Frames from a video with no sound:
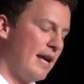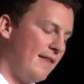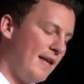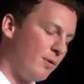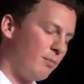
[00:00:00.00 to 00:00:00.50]

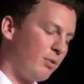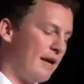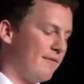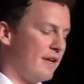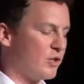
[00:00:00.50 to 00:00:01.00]
And they will
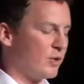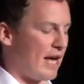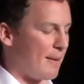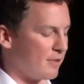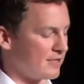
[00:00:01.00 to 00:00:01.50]
apply venture
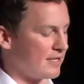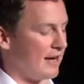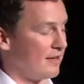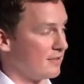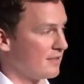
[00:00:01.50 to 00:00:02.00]

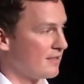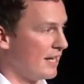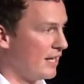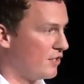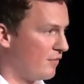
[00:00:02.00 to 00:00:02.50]
capital-style staged